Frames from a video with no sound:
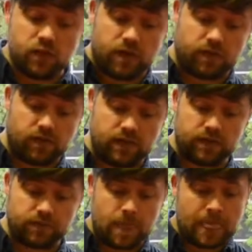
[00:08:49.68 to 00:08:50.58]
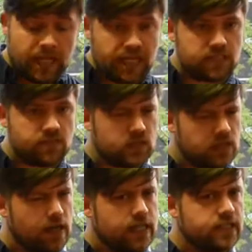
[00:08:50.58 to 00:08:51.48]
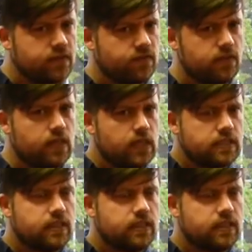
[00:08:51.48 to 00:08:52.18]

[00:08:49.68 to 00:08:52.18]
EU referendum. And that's a slightly different